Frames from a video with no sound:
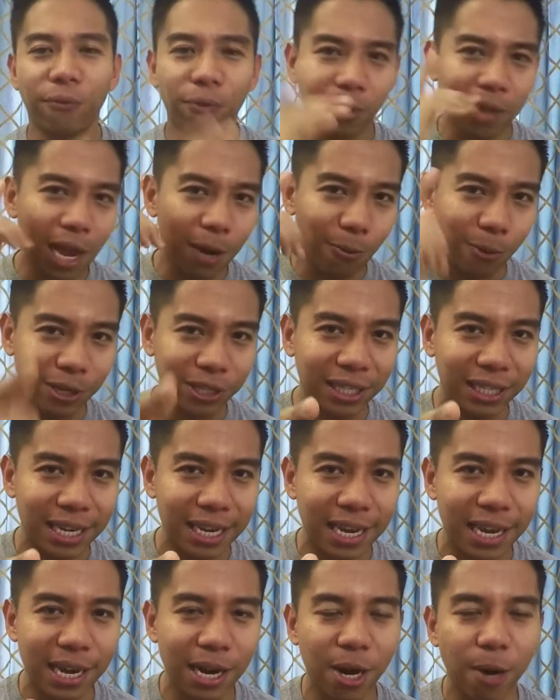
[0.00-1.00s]
If you like what you
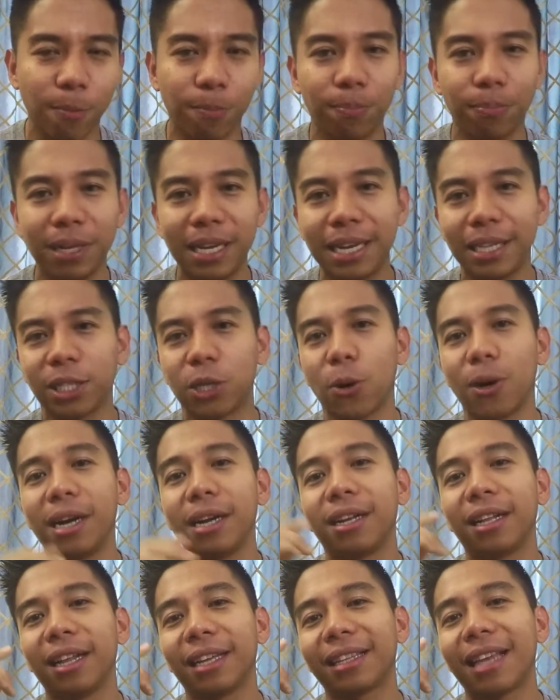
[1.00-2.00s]
see here, please go ahead
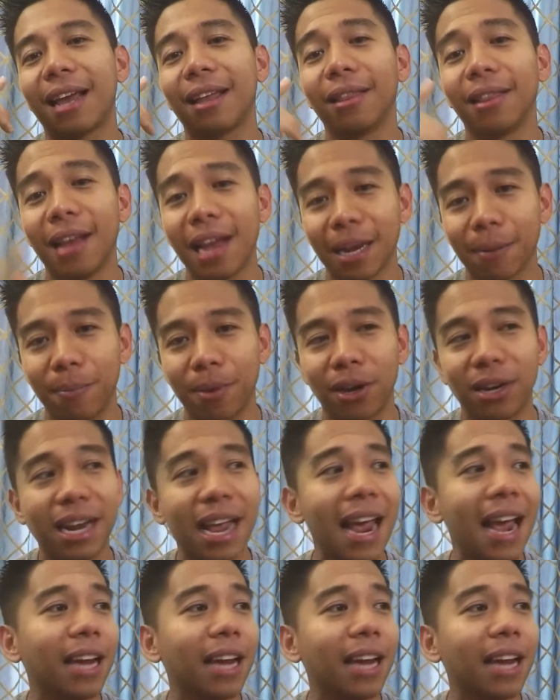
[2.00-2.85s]
and click that like button.